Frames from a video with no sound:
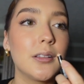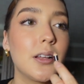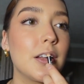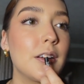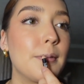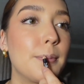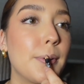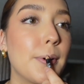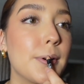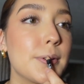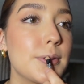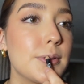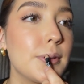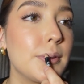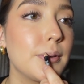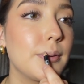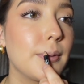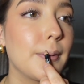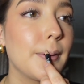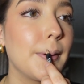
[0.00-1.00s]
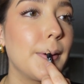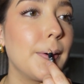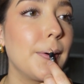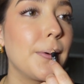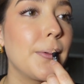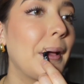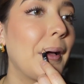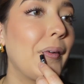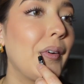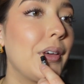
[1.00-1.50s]
lot of personal
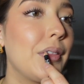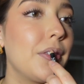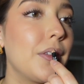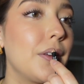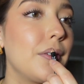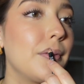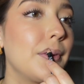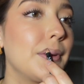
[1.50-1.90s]
growth within